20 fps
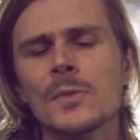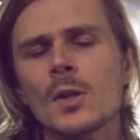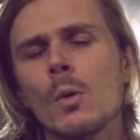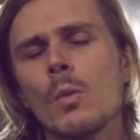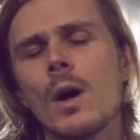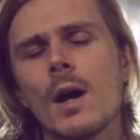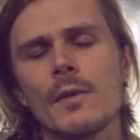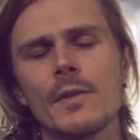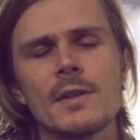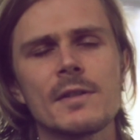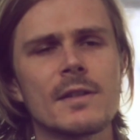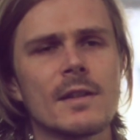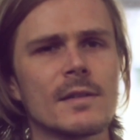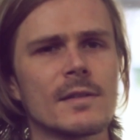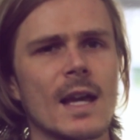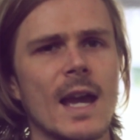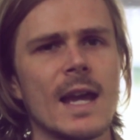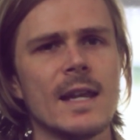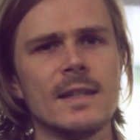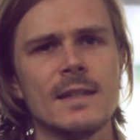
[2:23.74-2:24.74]
While this is
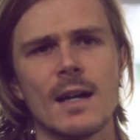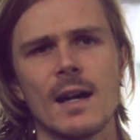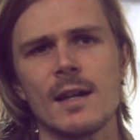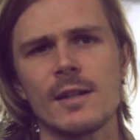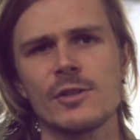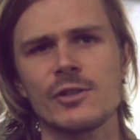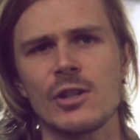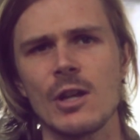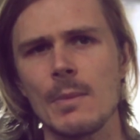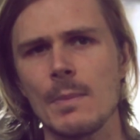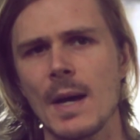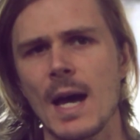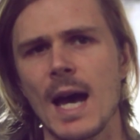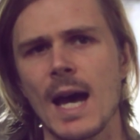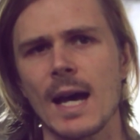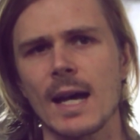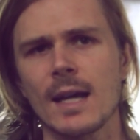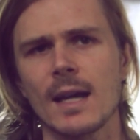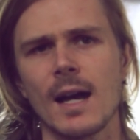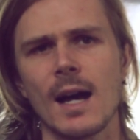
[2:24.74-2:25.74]
a nice cheap
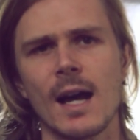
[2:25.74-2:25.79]
hack,